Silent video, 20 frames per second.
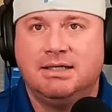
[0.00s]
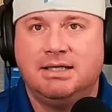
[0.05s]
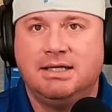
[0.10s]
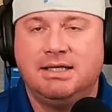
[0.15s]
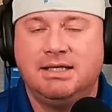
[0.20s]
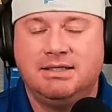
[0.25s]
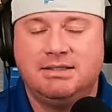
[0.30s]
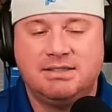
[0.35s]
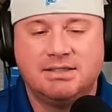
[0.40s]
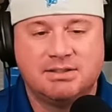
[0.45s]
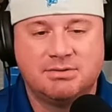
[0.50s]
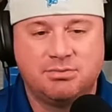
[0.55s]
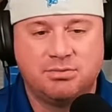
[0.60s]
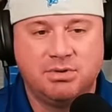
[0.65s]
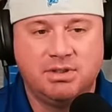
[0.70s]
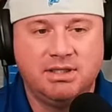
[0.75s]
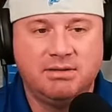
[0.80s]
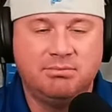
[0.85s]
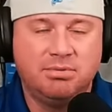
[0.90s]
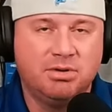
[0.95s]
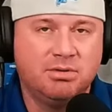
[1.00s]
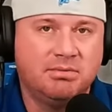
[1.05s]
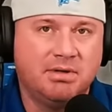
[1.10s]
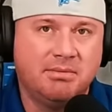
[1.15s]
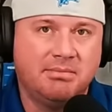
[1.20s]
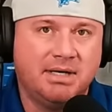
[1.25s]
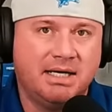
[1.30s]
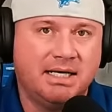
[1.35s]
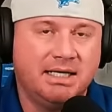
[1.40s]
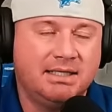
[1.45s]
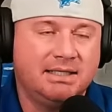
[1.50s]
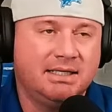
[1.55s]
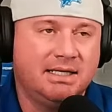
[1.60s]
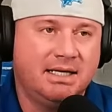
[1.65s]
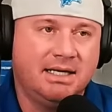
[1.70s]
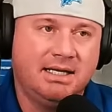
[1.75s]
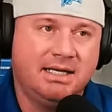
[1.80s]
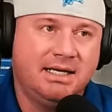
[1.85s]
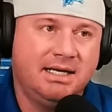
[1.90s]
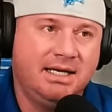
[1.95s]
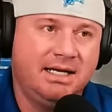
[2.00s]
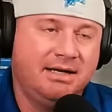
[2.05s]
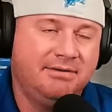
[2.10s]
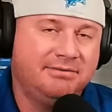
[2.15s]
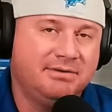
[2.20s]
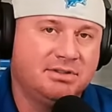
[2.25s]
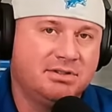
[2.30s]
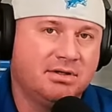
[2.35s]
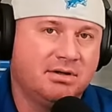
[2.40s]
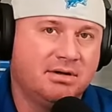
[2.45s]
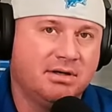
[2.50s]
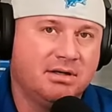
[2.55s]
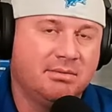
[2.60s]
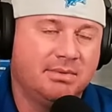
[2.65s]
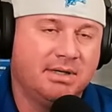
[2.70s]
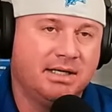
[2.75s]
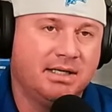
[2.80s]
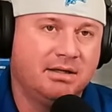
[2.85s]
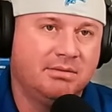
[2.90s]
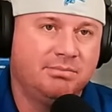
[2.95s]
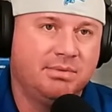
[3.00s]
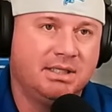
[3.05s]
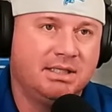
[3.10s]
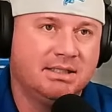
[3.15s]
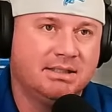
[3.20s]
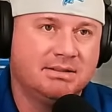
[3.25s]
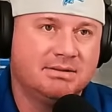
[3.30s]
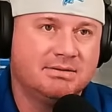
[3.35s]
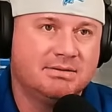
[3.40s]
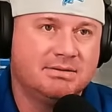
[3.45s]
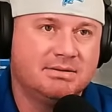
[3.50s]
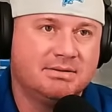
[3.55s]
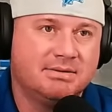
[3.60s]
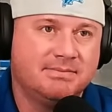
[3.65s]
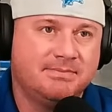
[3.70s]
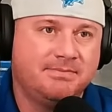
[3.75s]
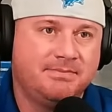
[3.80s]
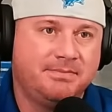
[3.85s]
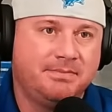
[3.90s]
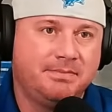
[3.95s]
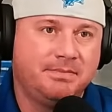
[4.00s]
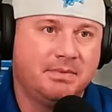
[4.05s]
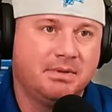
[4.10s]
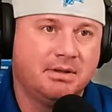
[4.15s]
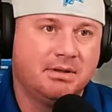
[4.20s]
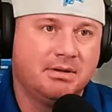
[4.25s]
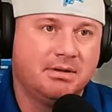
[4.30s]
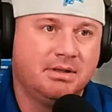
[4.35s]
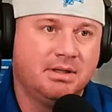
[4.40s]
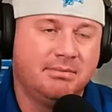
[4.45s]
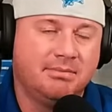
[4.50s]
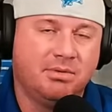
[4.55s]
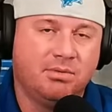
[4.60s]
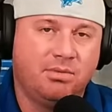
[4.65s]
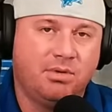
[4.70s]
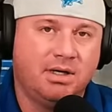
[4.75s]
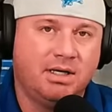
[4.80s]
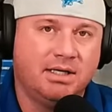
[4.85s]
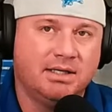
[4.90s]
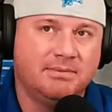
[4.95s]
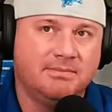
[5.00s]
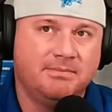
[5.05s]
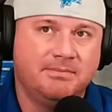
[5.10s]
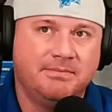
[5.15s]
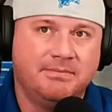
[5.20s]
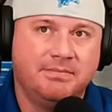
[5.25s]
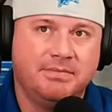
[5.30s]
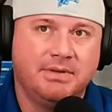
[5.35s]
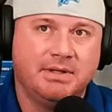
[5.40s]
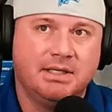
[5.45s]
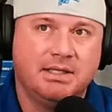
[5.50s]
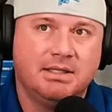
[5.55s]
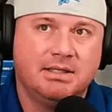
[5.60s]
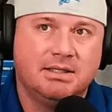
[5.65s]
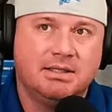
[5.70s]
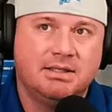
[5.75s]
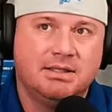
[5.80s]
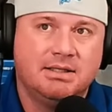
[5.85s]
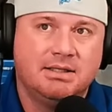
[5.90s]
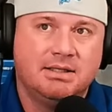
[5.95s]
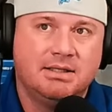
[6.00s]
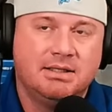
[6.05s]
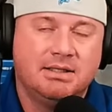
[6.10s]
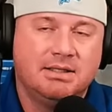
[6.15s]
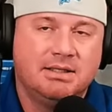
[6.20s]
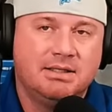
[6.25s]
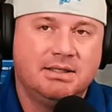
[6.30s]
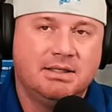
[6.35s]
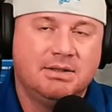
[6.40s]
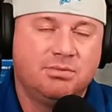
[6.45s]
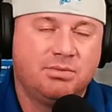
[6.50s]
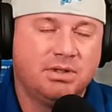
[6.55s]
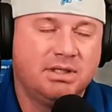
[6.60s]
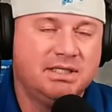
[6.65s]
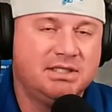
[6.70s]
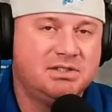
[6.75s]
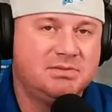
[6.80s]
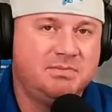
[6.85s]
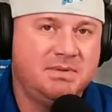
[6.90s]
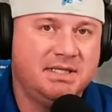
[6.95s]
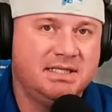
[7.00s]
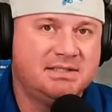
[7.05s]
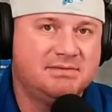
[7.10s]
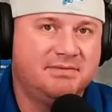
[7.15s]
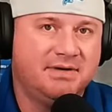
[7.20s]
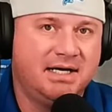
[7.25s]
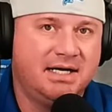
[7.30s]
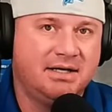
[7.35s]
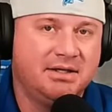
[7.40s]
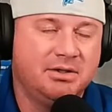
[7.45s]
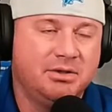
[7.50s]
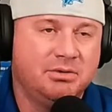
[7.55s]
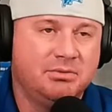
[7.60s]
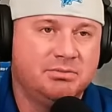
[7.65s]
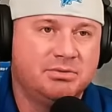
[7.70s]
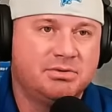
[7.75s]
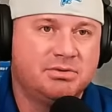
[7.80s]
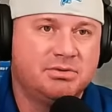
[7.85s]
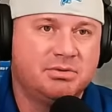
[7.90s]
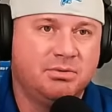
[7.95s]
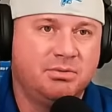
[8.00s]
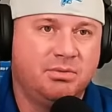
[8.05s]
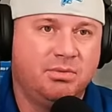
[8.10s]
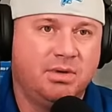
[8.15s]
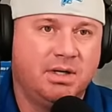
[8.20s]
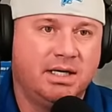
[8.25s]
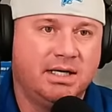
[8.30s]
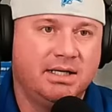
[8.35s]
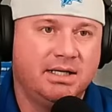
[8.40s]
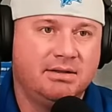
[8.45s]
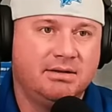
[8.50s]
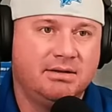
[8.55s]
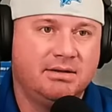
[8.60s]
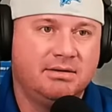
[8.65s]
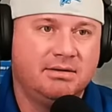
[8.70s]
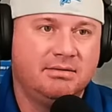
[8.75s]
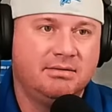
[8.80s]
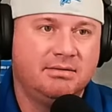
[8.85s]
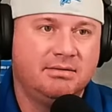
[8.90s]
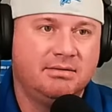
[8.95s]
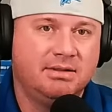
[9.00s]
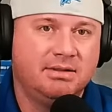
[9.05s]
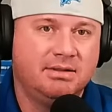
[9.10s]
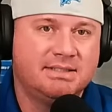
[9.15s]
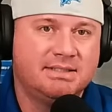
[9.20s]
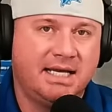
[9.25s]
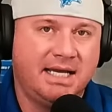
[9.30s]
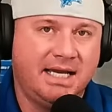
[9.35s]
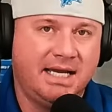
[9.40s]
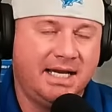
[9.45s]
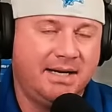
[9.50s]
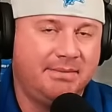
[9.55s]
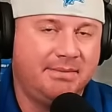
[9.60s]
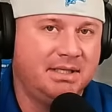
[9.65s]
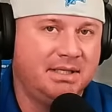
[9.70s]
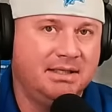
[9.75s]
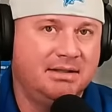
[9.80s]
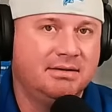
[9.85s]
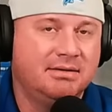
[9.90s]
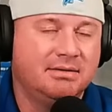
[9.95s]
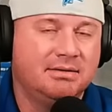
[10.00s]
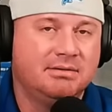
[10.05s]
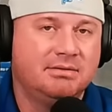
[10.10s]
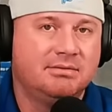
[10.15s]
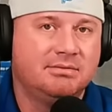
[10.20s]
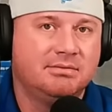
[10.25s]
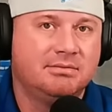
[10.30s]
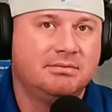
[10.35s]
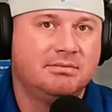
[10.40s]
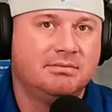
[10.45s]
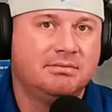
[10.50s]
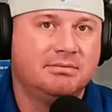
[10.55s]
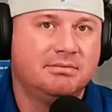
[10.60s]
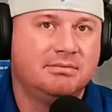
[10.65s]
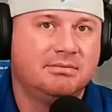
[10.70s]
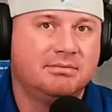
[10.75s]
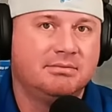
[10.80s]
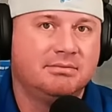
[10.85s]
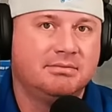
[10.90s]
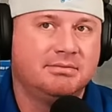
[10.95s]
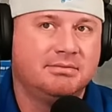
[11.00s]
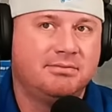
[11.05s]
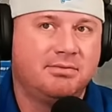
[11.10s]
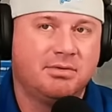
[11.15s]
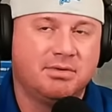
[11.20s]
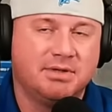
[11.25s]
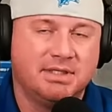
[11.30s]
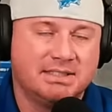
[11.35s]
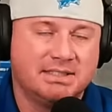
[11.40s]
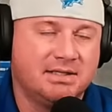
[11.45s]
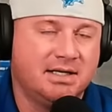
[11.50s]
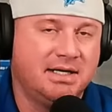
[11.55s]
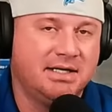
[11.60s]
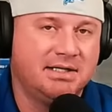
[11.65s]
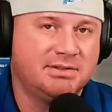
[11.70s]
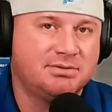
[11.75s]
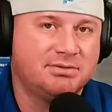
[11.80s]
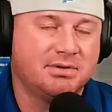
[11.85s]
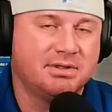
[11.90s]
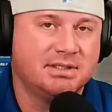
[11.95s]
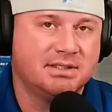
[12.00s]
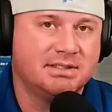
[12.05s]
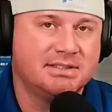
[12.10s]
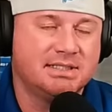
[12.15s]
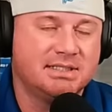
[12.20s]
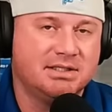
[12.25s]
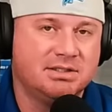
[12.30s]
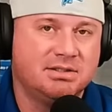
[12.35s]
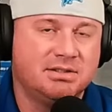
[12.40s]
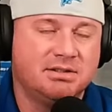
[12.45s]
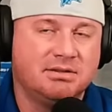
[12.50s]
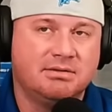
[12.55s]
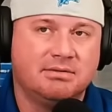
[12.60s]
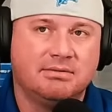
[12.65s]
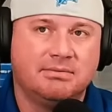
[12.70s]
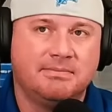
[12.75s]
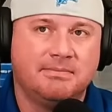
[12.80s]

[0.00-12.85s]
it just really blew my mind. And I, and I have to talk about it because number one, it really speaks volumes to what is happening for this Lions organization